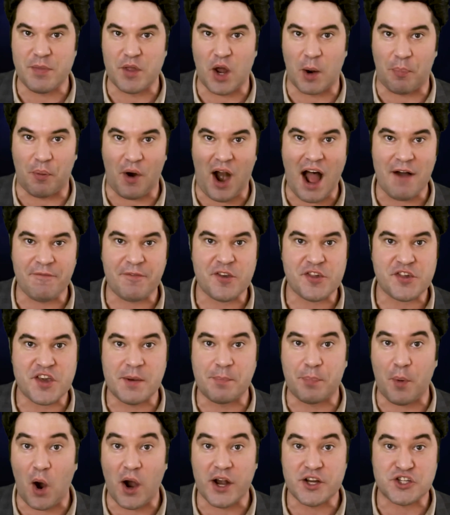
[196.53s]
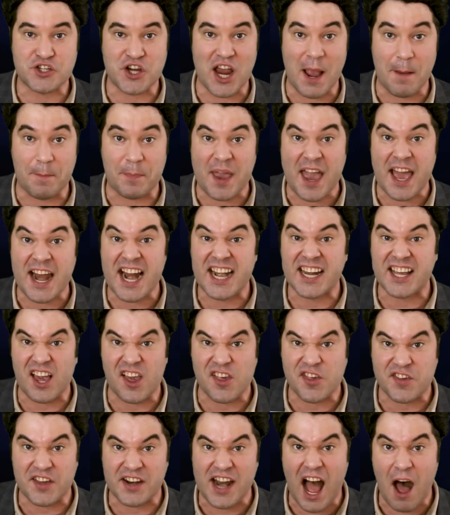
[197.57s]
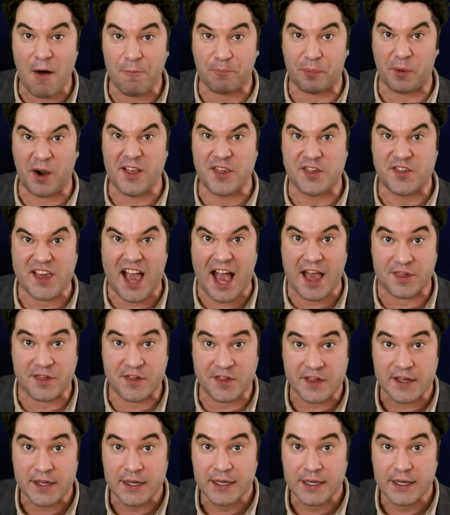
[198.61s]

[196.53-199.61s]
their prophesied boy champion and kissed an elf princess.